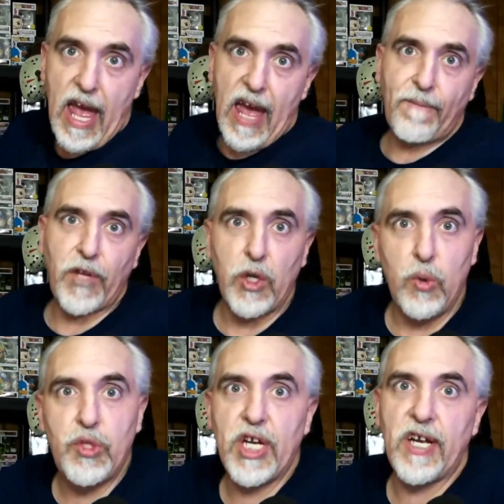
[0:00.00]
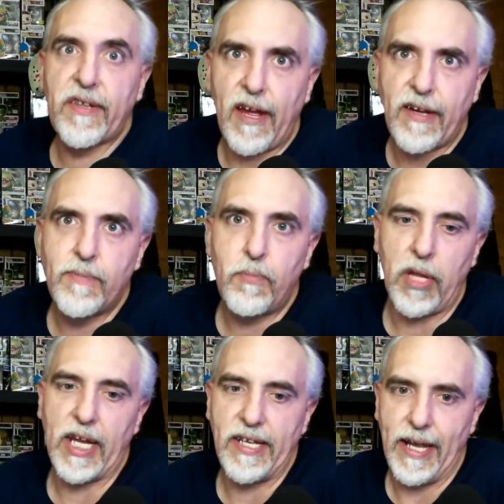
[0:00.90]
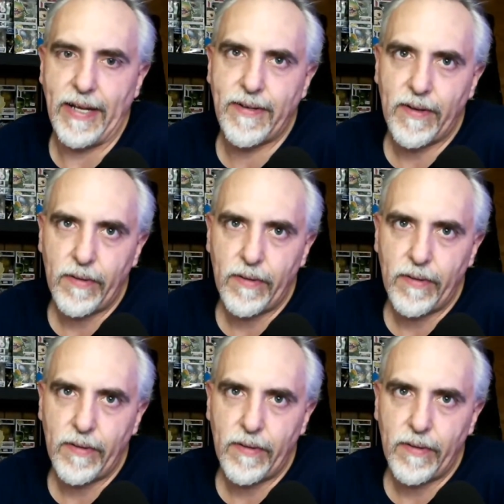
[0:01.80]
after you just explained it.